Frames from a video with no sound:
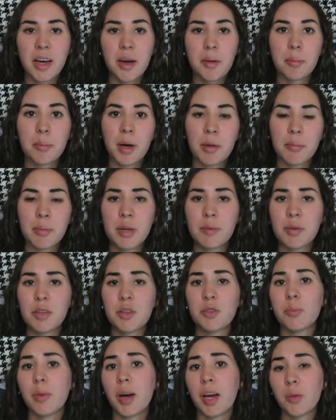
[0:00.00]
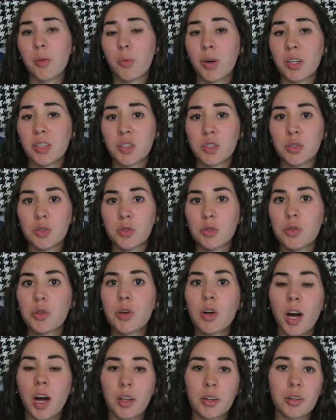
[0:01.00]
But maybe you might want to
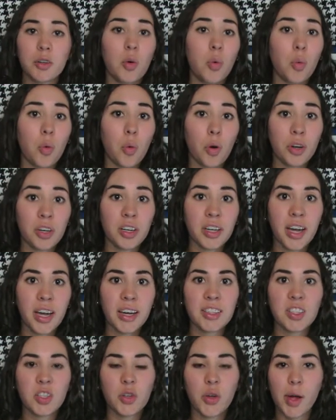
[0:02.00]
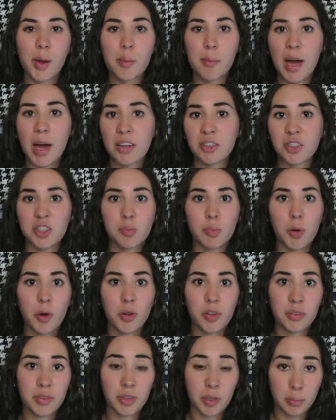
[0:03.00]
color coordinate so that it matches
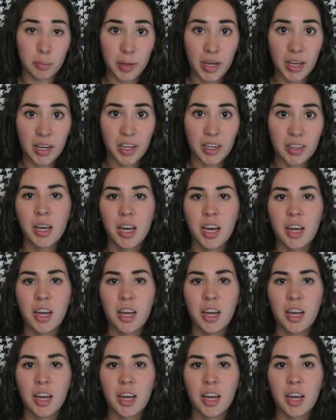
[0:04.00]
both of your bedding.